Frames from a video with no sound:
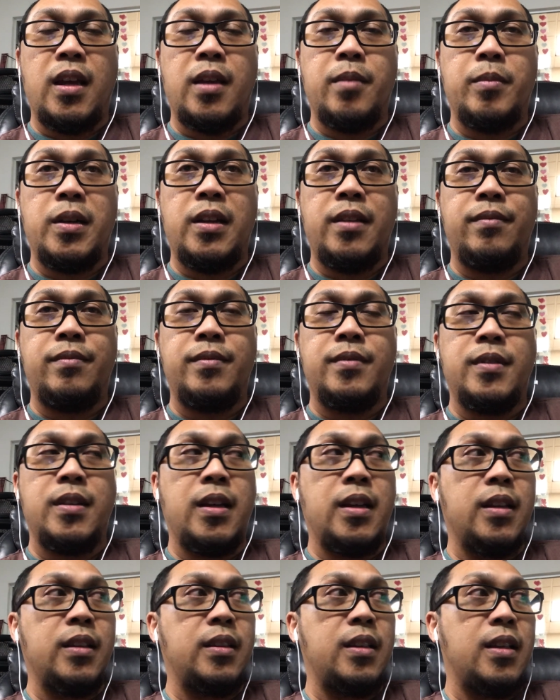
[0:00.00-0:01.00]
I believe
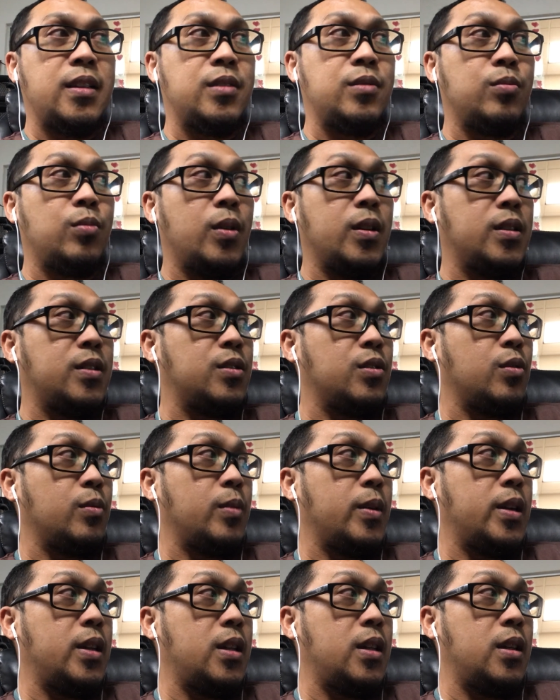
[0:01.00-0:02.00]
that that's what's
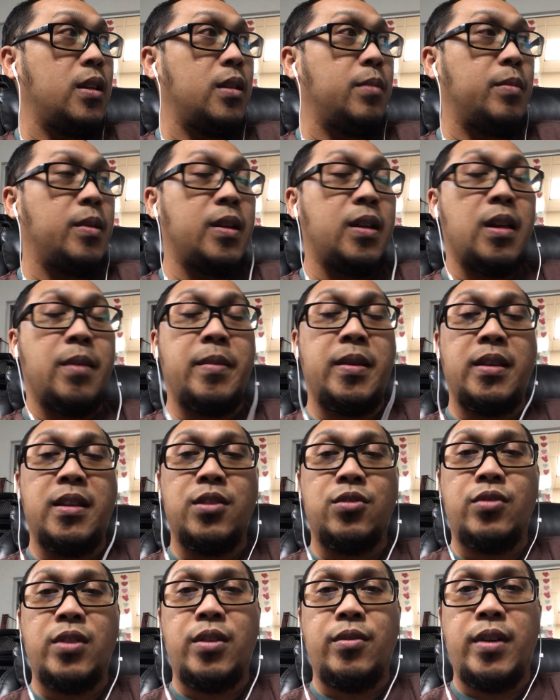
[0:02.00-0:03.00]
already becoming
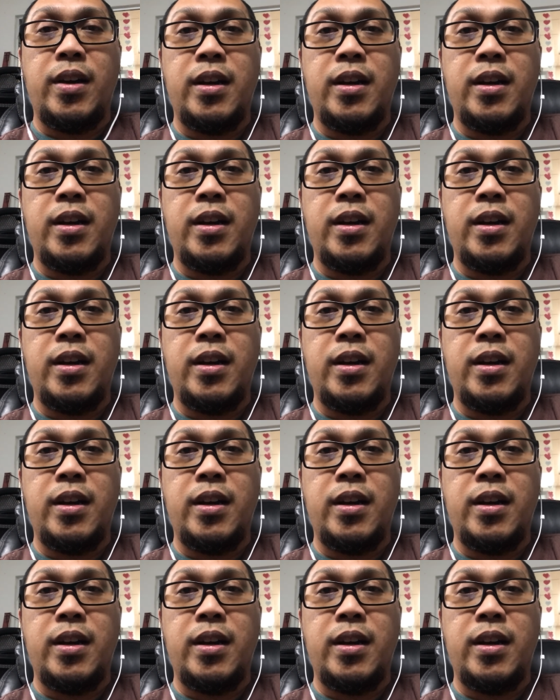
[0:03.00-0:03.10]
the trend